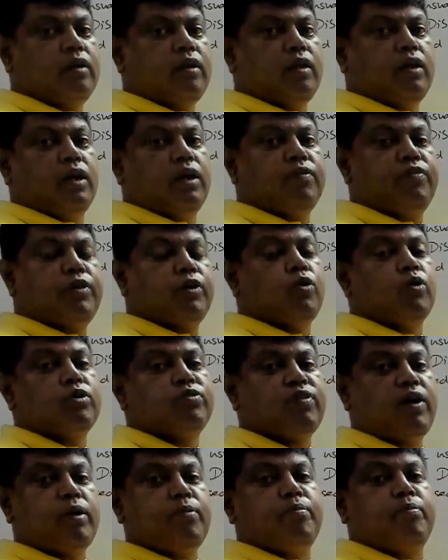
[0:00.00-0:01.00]
if it goes
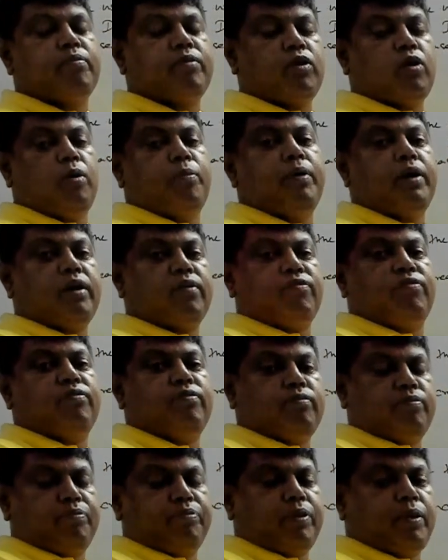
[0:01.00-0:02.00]
5 kilometers
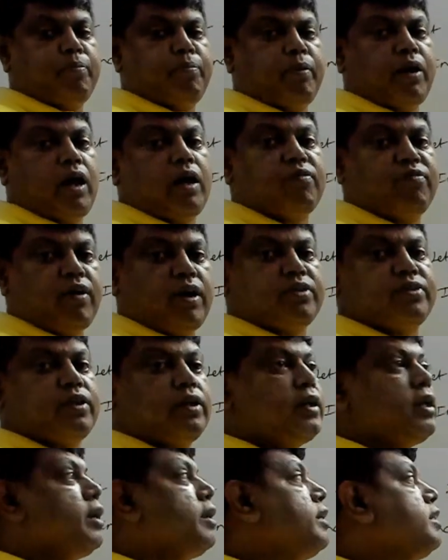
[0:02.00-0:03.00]
per hour faster, it
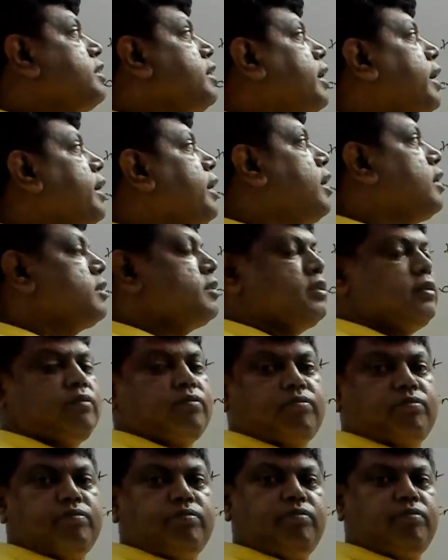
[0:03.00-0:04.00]
will reach in 9 hours.
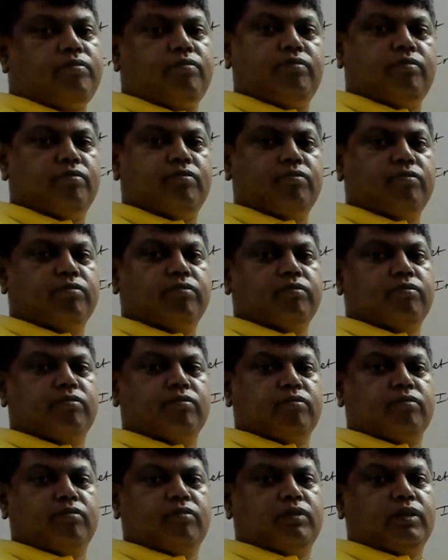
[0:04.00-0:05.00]

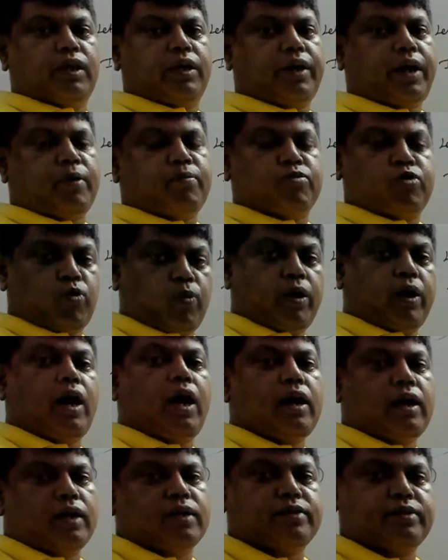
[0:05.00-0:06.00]
Time. So 1 hour
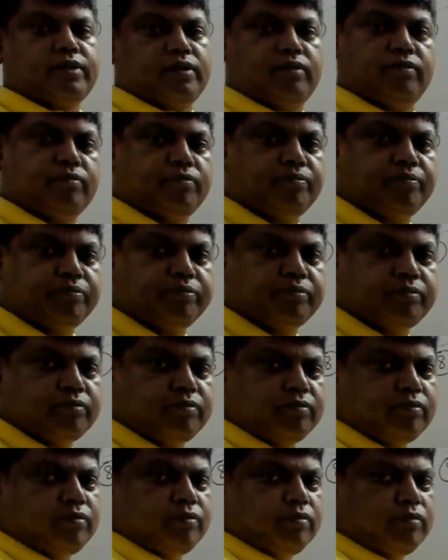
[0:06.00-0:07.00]
less.
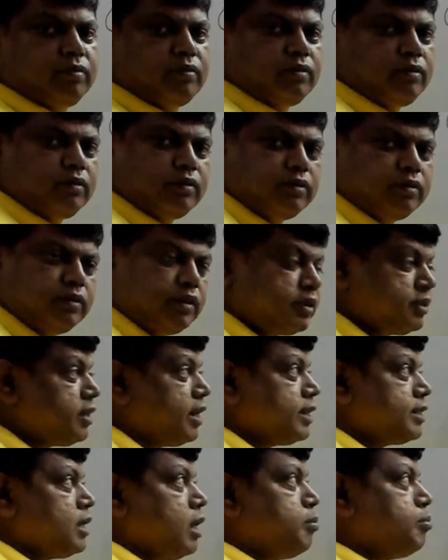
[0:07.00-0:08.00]
That's an
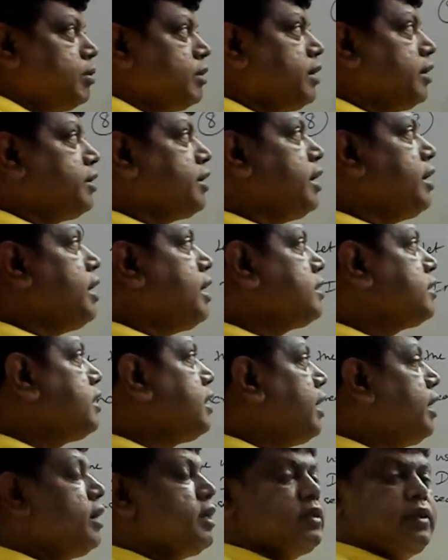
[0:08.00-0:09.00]
example. The 10 hours and
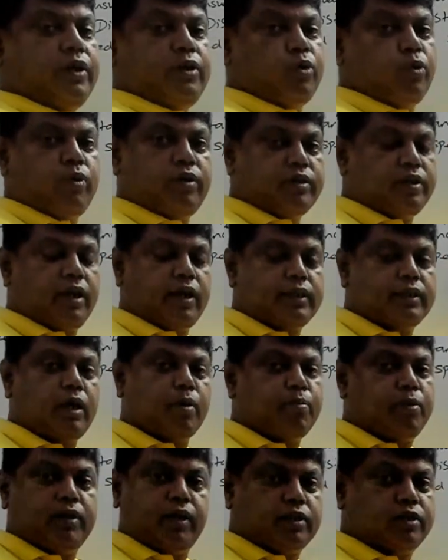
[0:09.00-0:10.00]
9 hours I took as an
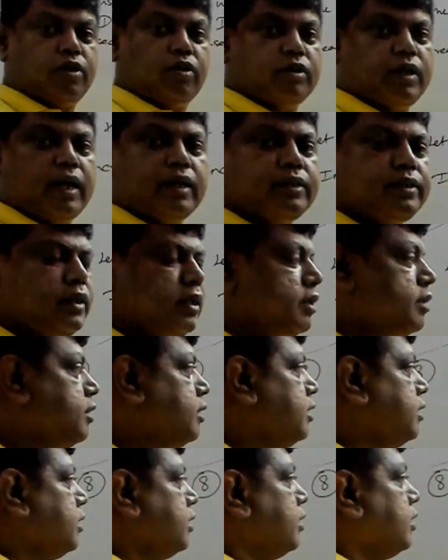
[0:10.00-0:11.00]
example. That's not the answer.
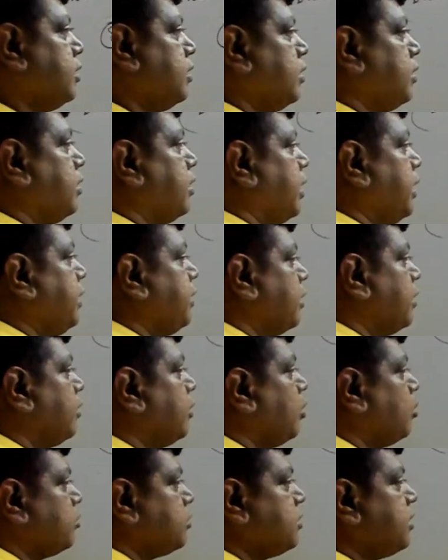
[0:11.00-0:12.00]
Right?
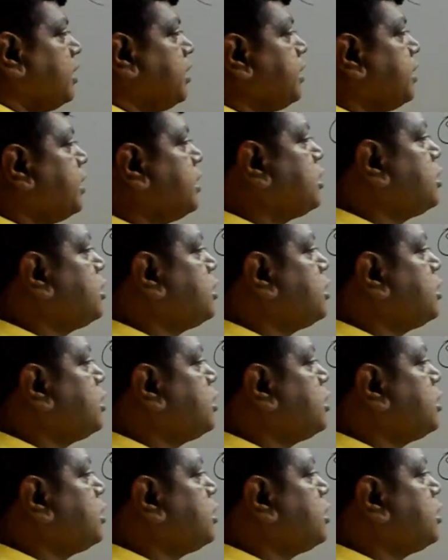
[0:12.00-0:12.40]
Now the increased